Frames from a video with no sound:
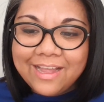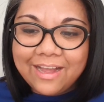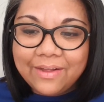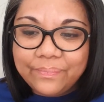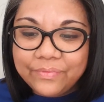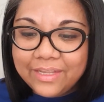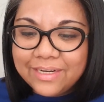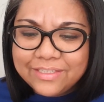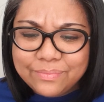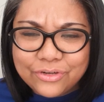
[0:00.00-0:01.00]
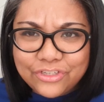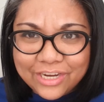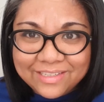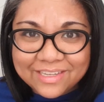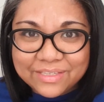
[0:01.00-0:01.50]
It doesn't
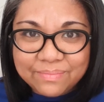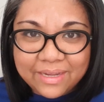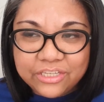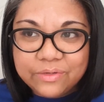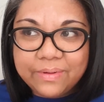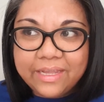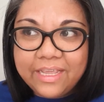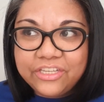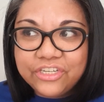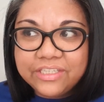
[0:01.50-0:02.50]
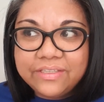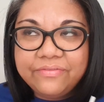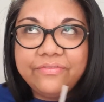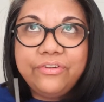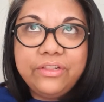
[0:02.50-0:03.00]
project as much, but it just
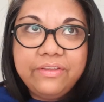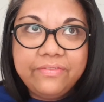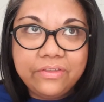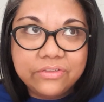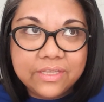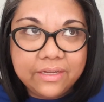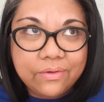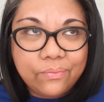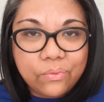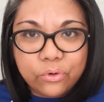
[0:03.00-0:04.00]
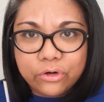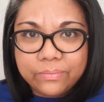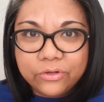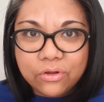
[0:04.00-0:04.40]
really feels like a warm,